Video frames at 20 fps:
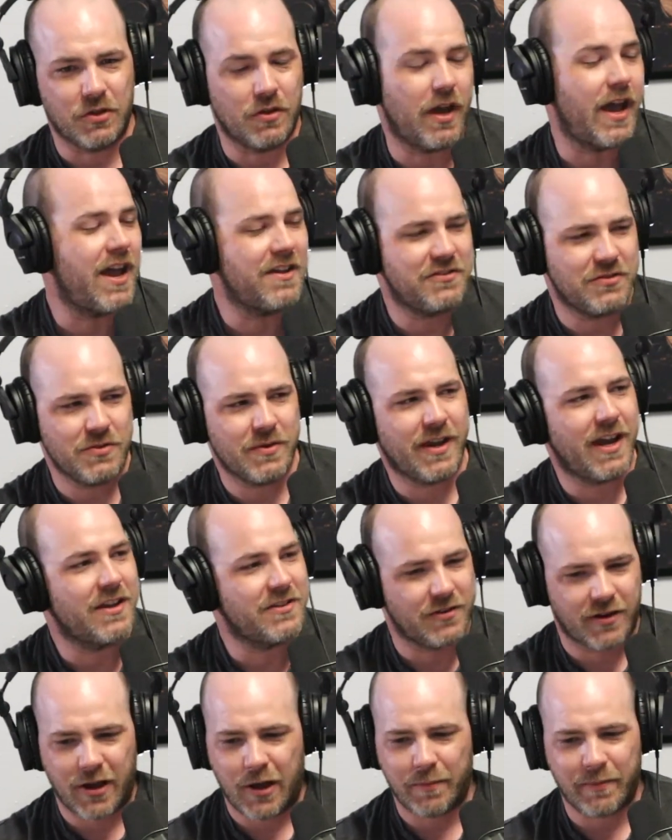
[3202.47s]
as you
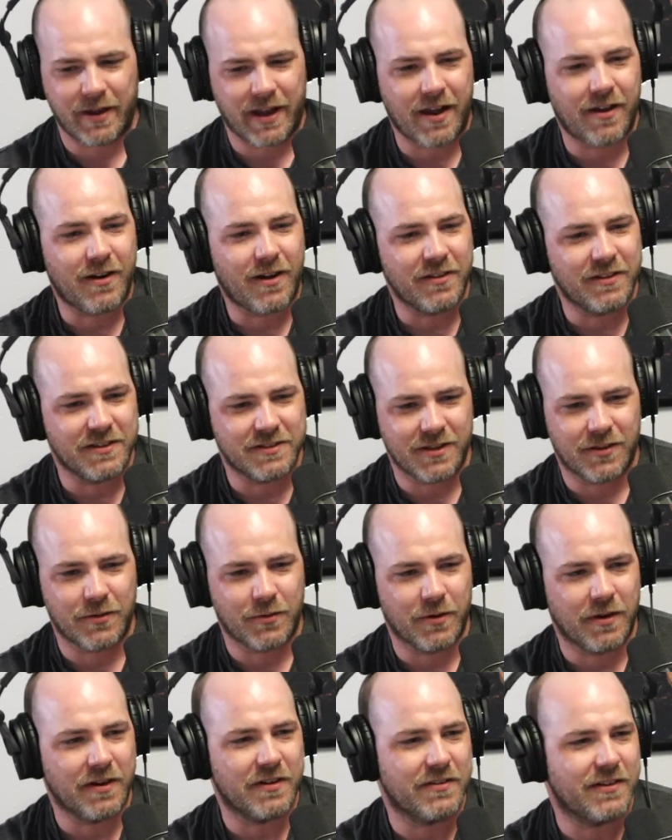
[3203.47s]
guys are helping out all these other
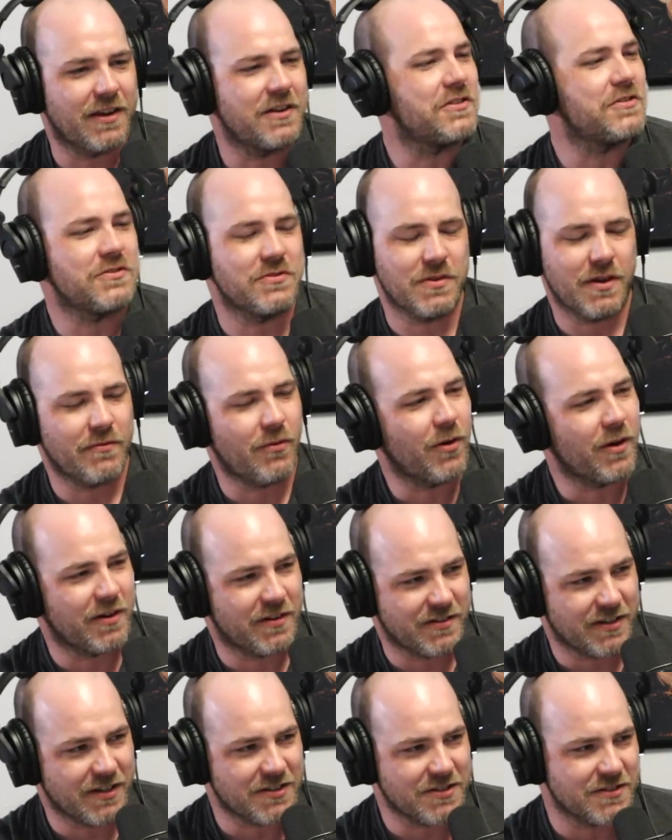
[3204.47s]
organizations, you have
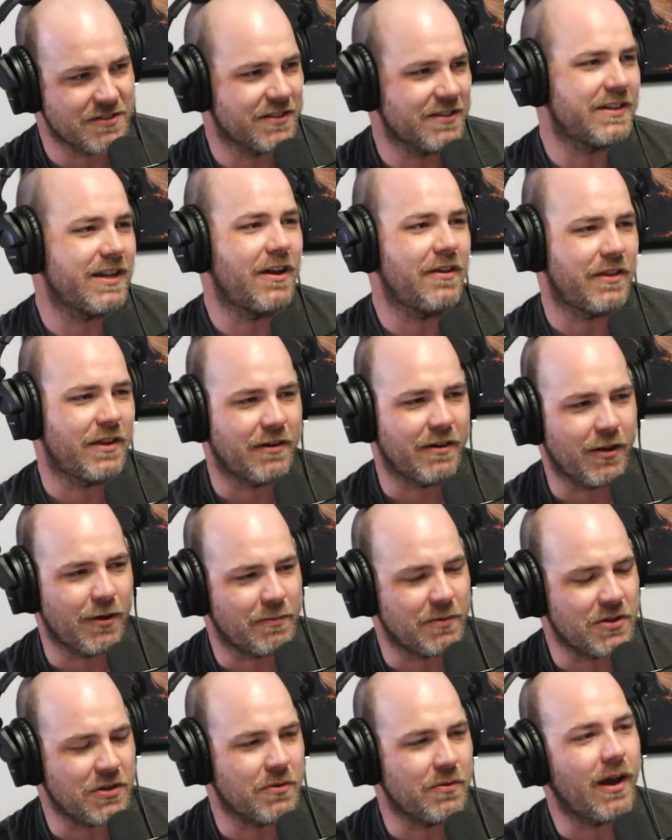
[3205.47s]
organizations in town that are
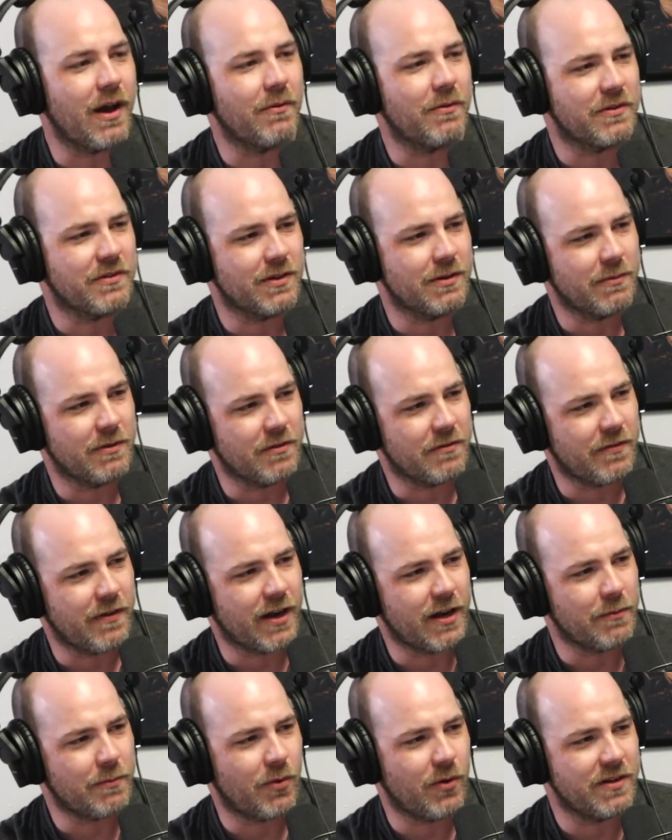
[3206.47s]
helping you out with some of the
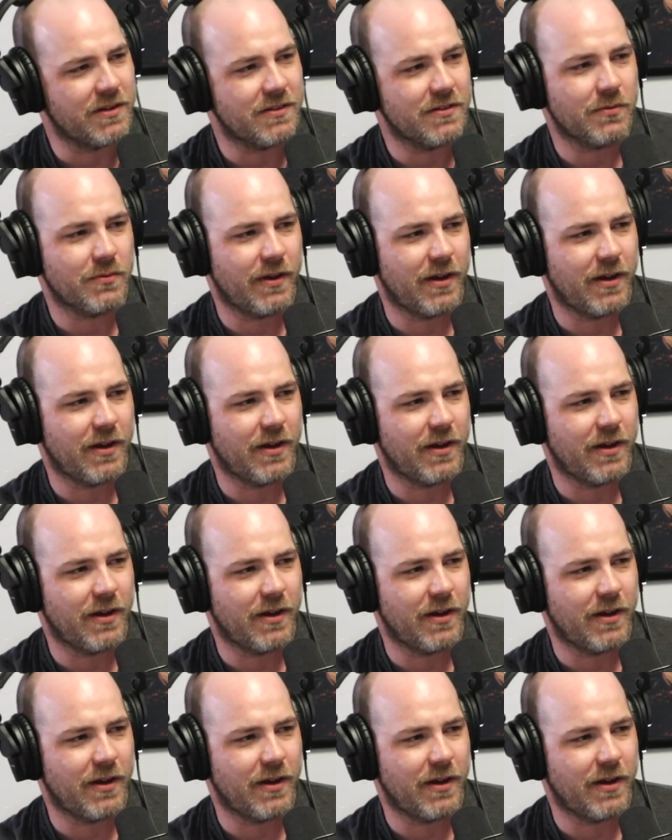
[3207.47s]
finer points as well.